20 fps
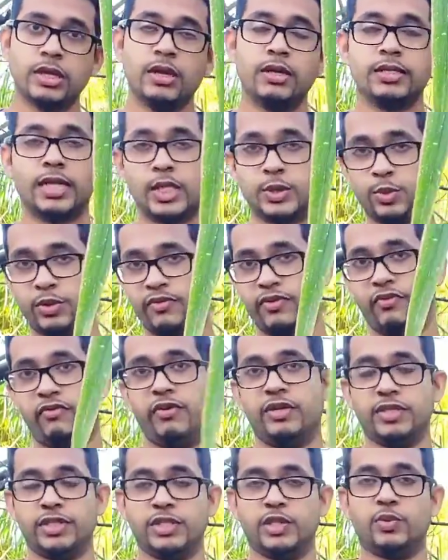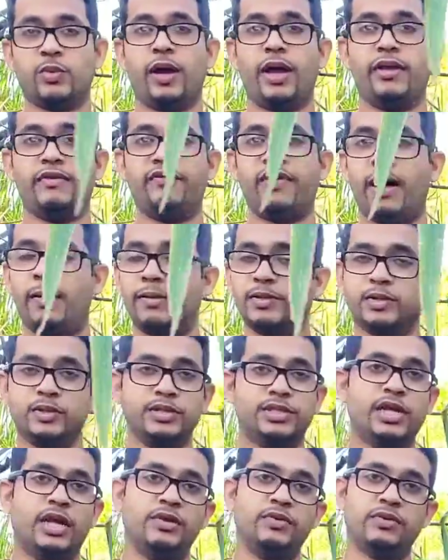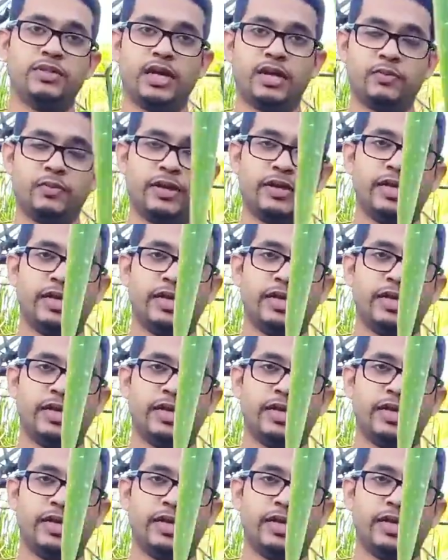That's one of the reasons why farmers will tell you that when